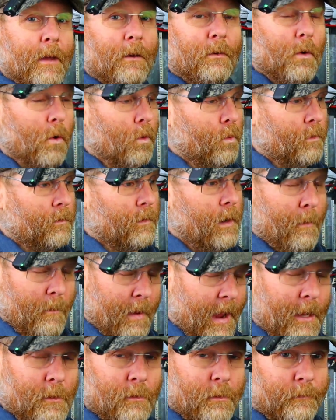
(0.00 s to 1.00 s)
panel or a
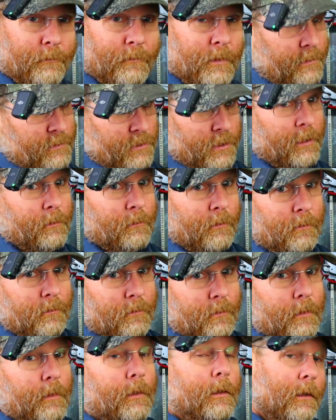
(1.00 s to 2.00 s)
panel in, general,
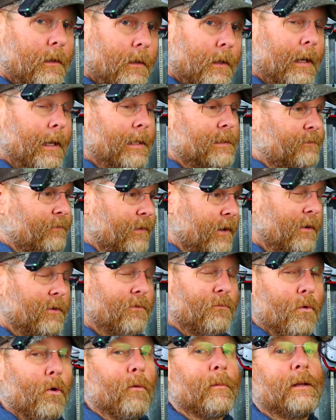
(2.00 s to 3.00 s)
it's very
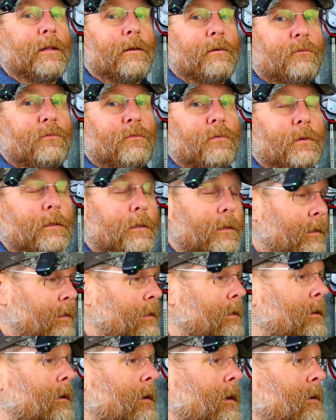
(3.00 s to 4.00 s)
informative. It
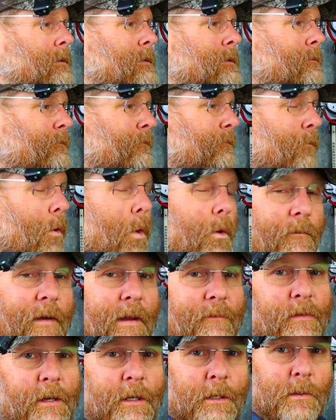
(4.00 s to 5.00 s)
has four or
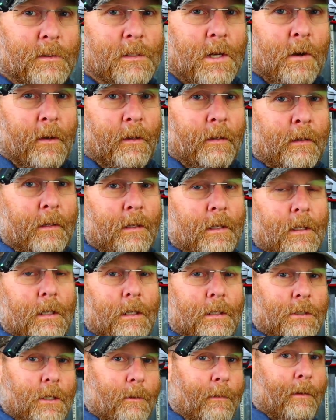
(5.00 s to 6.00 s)
five videos on it,
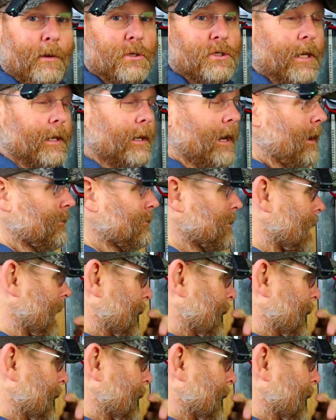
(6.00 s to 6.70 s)
so you might want to check it out.